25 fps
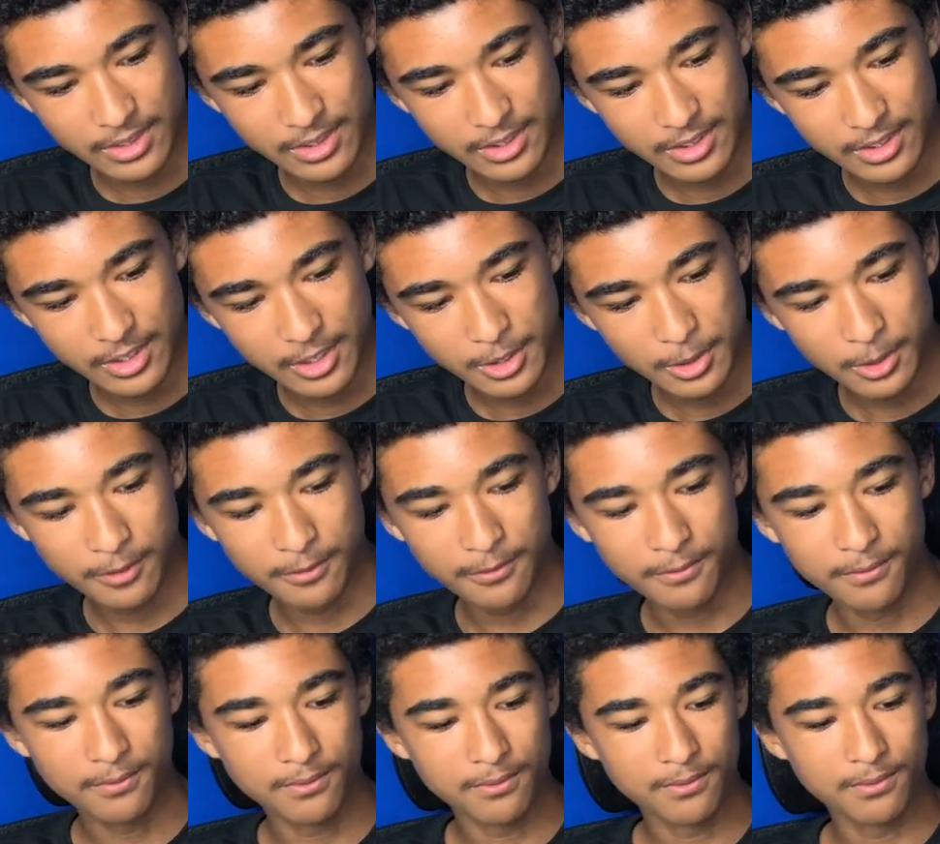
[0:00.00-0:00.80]
You know,
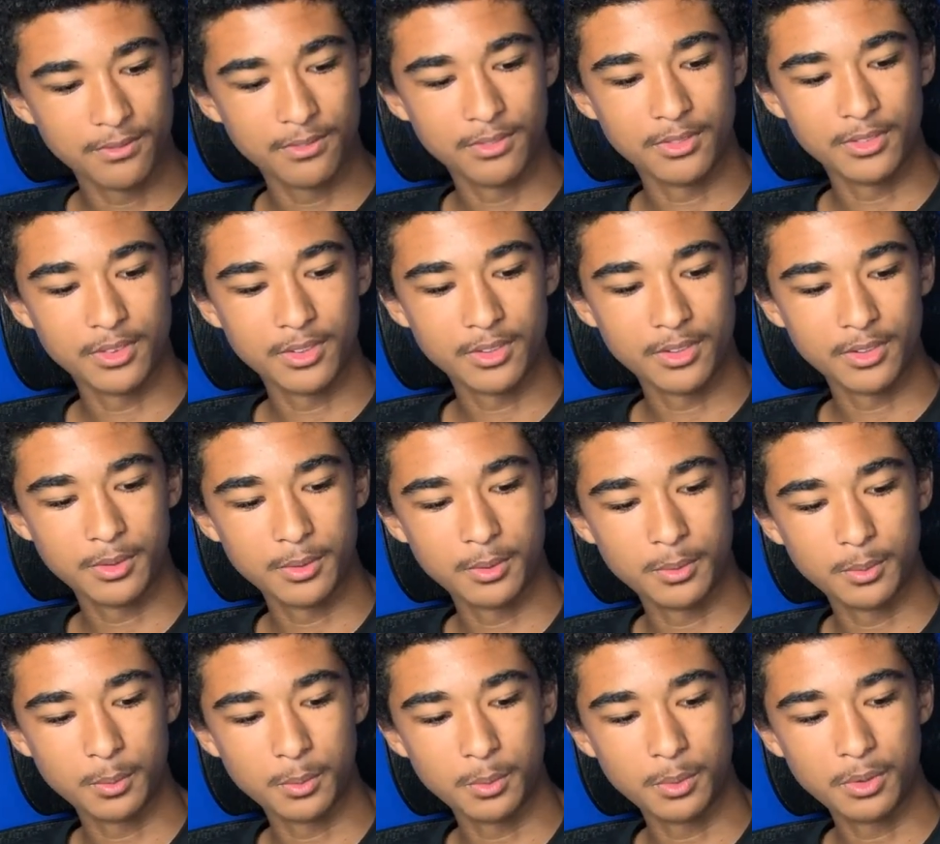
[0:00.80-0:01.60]

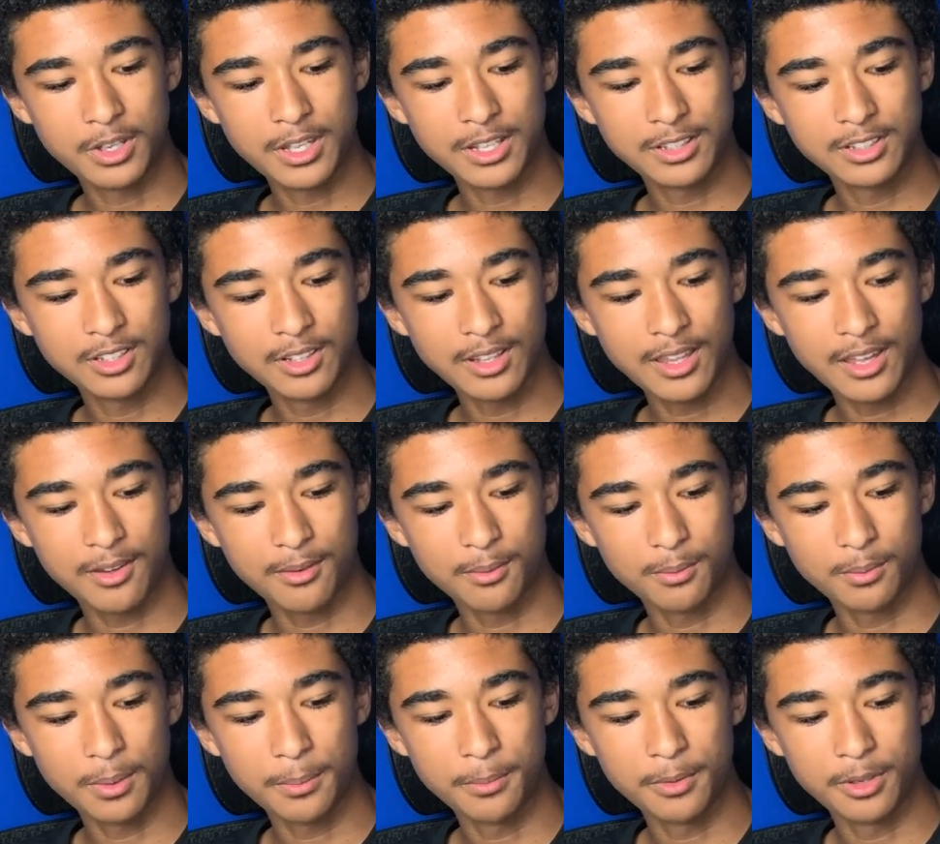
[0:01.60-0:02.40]
we'll get to that
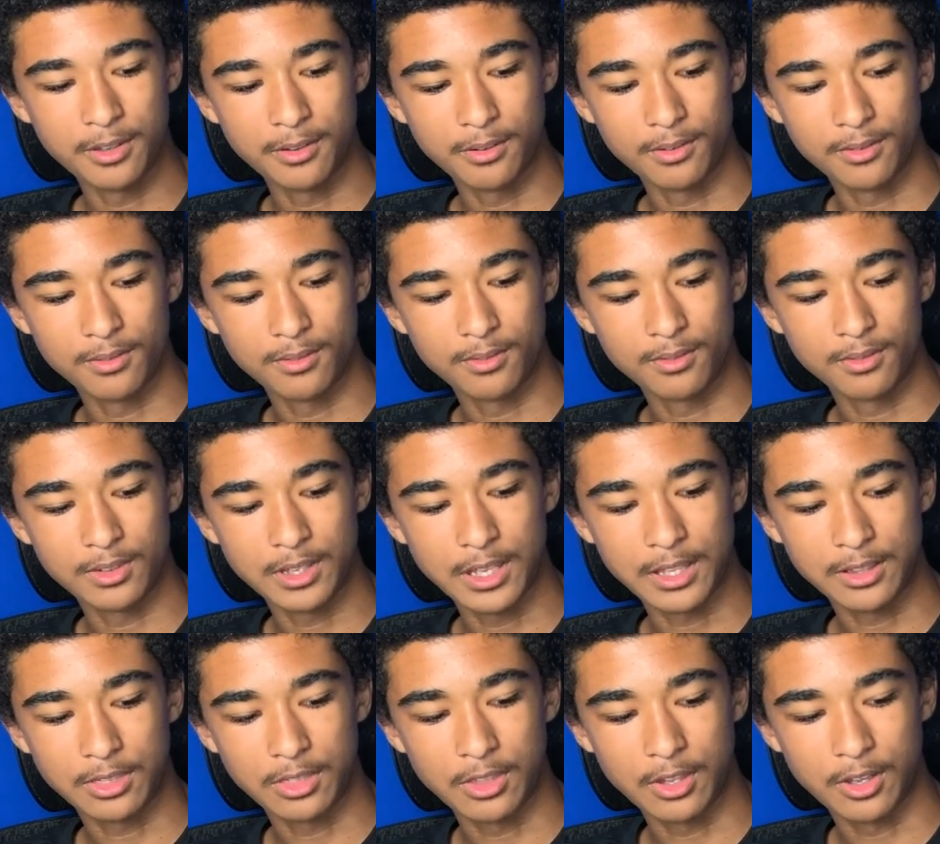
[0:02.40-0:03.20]
when we
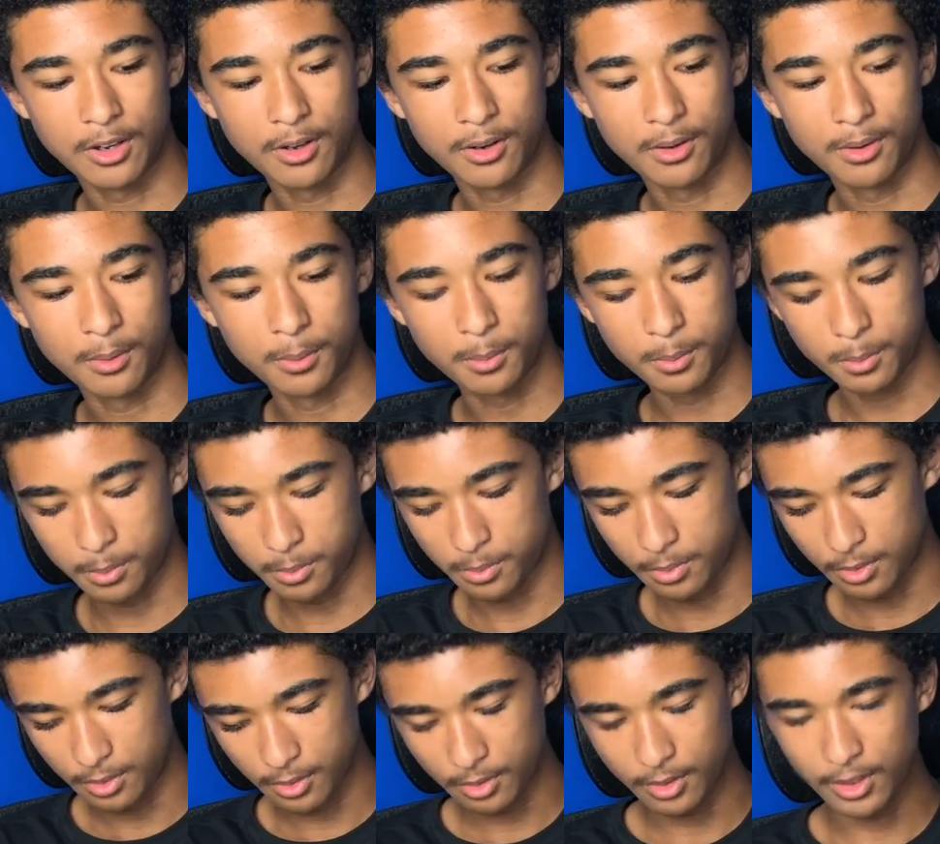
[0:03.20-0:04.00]
get there.
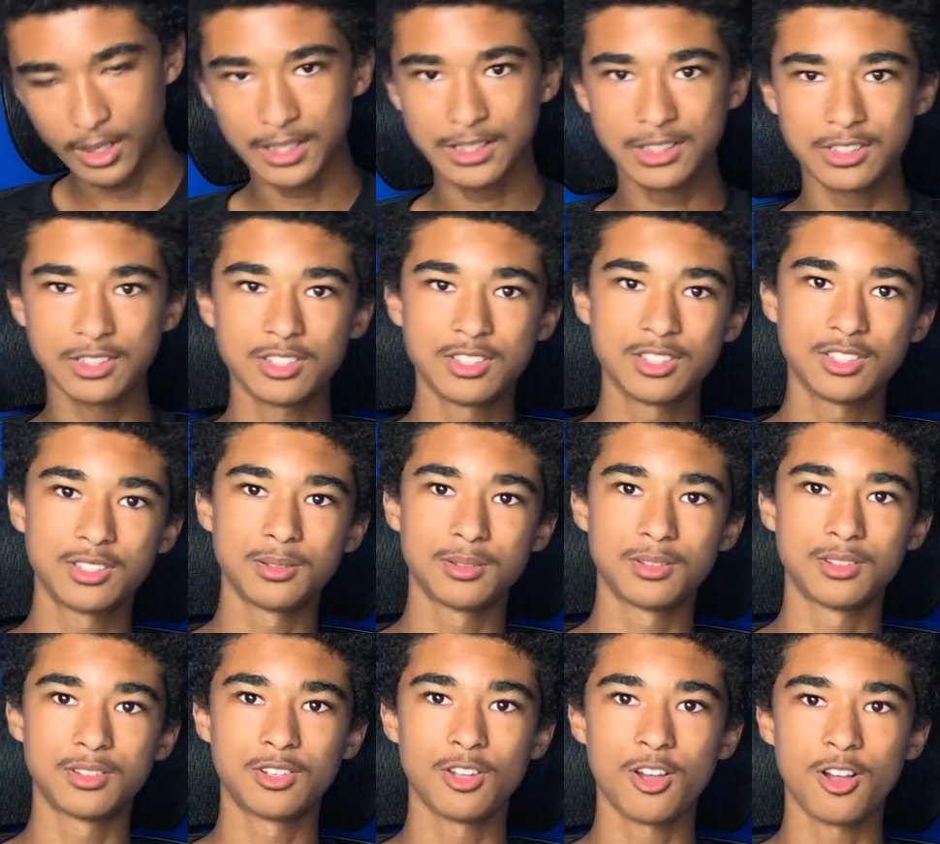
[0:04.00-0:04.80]
Let's
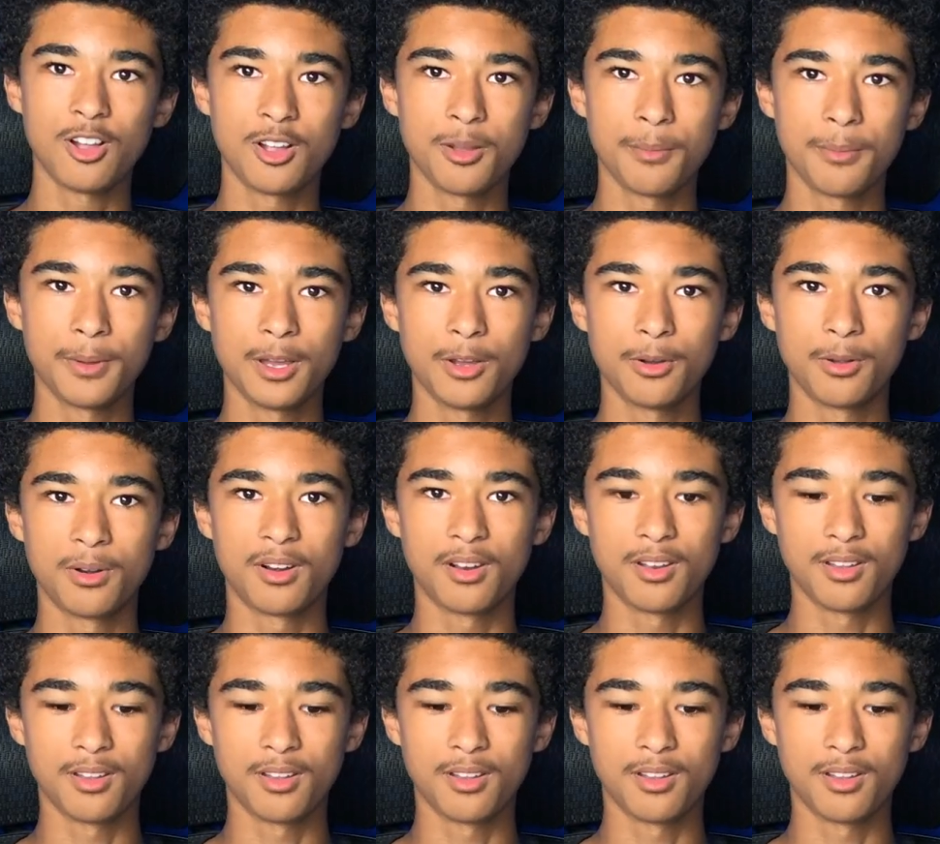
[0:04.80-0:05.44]
talk about,